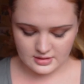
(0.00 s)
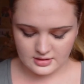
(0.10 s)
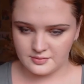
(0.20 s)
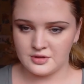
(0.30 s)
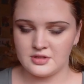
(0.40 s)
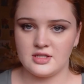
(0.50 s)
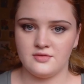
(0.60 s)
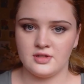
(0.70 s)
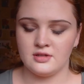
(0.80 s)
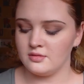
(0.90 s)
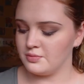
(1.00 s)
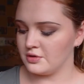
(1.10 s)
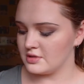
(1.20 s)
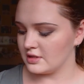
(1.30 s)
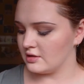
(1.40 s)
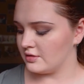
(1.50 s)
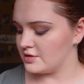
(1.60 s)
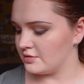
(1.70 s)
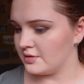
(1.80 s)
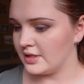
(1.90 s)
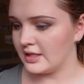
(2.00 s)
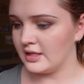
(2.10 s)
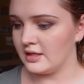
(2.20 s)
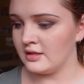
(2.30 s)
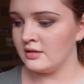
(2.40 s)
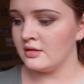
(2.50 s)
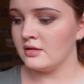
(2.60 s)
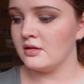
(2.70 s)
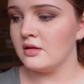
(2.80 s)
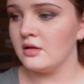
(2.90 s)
that W7 Bronze and Glow Duo again,